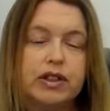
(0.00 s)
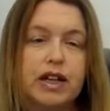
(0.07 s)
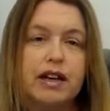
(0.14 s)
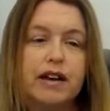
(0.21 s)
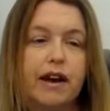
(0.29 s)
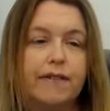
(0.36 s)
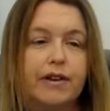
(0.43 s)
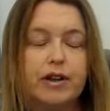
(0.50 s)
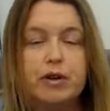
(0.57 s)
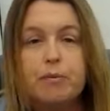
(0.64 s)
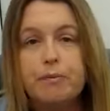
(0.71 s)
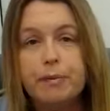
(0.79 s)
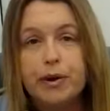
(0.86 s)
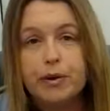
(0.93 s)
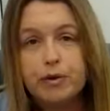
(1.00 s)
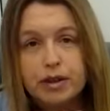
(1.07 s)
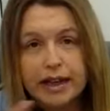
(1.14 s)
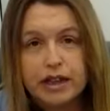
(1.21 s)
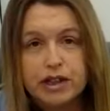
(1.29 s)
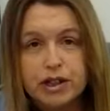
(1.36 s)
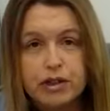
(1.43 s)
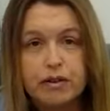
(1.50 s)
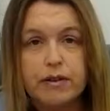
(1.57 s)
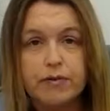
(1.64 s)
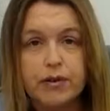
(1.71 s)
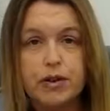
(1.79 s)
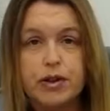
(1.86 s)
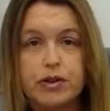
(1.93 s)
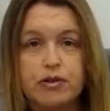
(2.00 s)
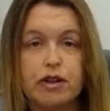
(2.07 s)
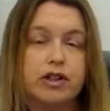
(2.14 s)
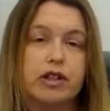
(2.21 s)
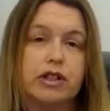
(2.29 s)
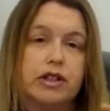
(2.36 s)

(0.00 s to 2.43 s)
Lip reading: and then you build that into your invoice structure.